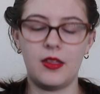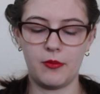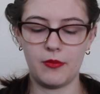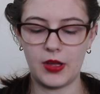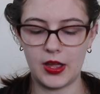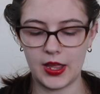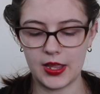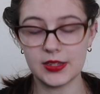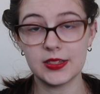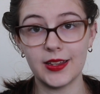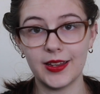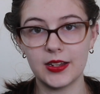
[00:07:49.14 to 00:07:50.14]
My
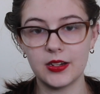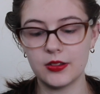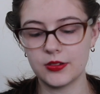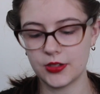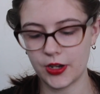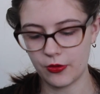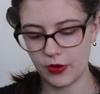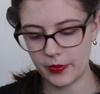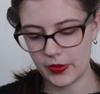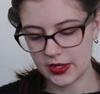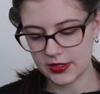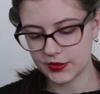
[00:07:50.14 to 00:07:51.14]
second sock
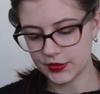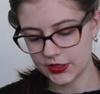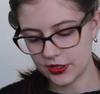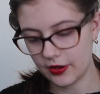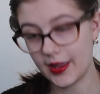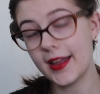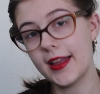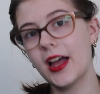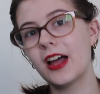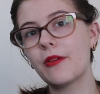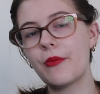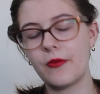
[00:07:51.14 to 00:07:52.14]
width is also a
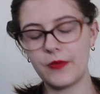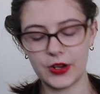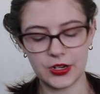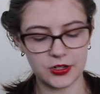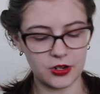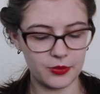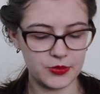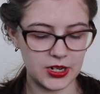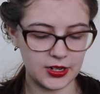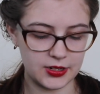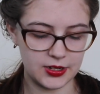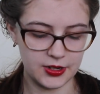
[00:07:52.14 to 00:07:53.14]
half finished
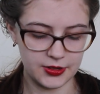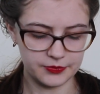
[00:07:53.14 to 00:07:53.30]
object.